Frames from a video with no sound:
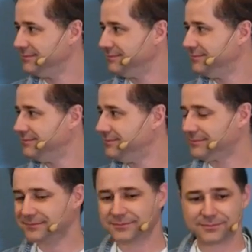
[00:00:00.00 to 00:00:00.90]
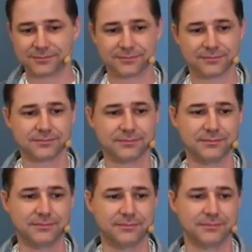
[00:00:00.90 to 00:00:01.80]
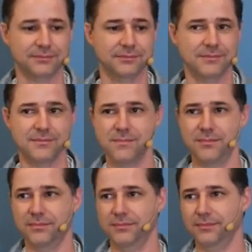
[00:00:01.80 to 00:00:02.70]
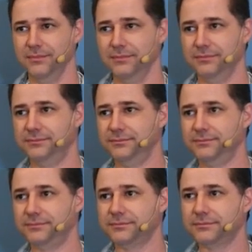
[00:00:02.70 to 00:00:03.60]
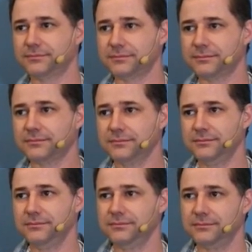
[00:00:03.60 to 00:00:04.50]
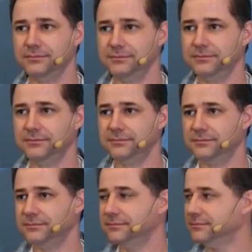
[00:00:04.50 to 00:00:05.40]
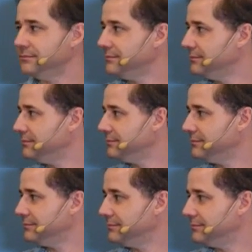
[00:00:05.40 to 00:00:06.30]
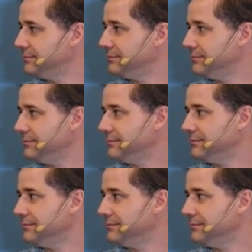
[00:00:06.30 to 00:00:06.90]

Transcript: [no speech]